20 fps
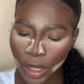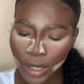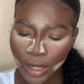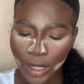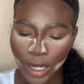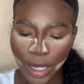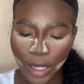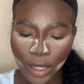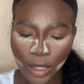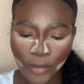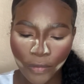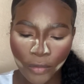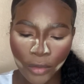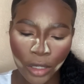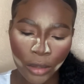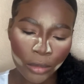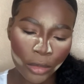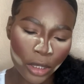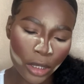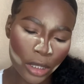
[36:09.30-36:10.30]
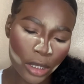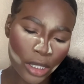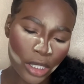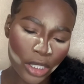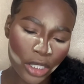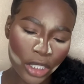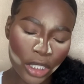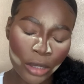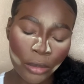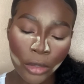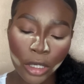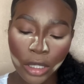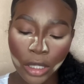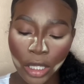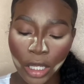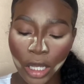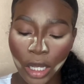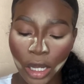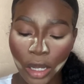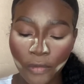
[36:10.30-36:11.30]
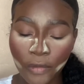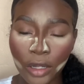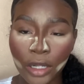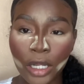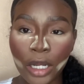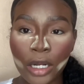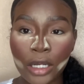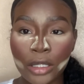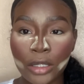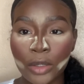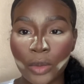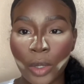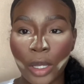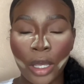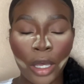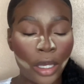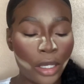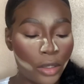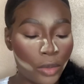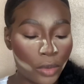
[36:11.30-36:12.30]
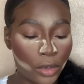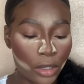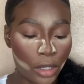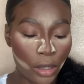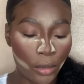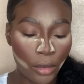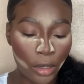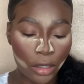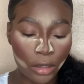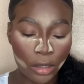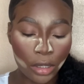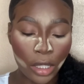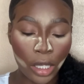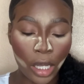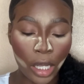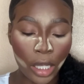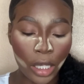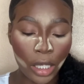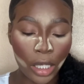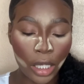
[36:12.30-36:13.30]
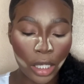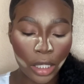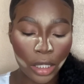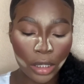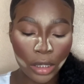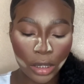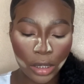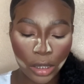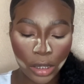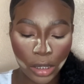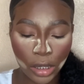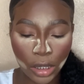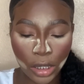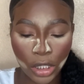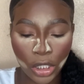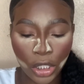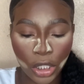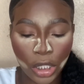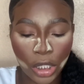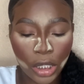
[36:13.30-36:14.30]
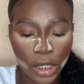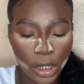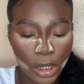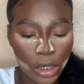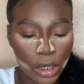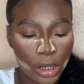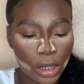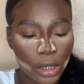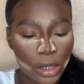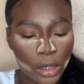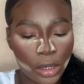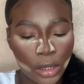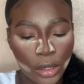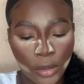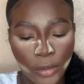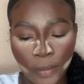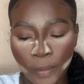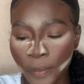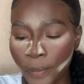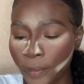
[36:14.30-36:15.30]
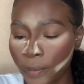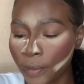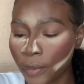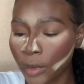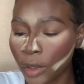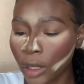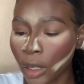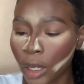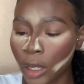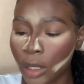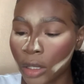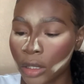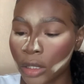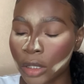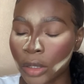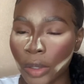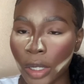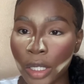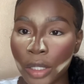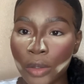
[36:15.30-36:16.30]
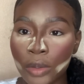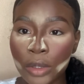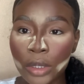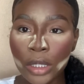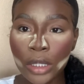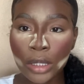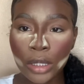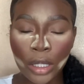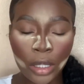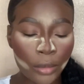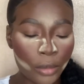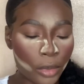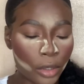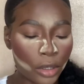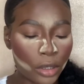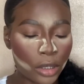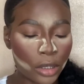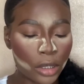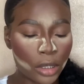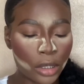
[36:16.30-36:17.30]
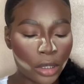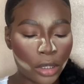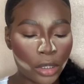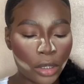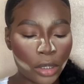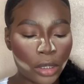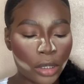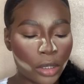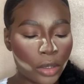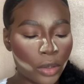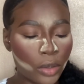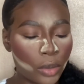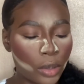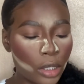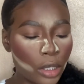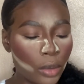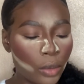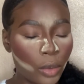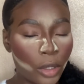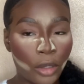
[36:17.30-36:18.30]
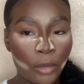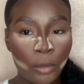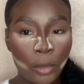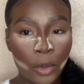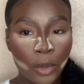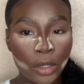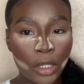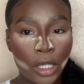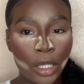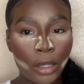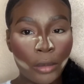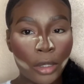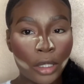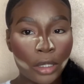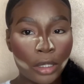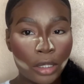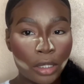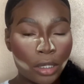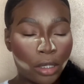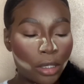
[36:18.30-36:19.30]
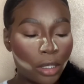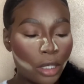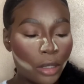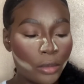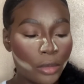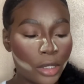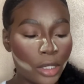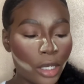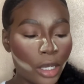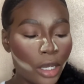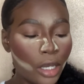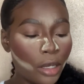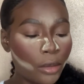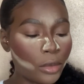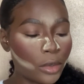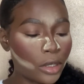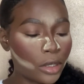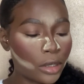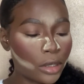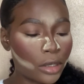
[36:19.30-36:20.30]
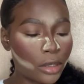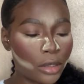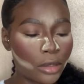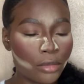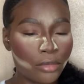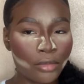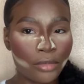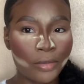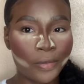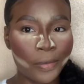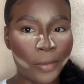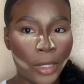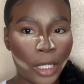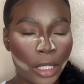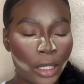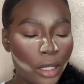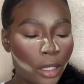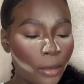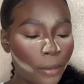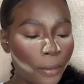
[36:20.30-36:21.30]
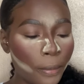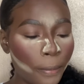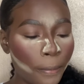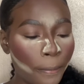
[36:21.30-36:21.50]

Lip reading: that give them the little shimmer they have, and that is why I use them as highlighters. So I use the same brush, just go in with both of them at the same time, just blend them.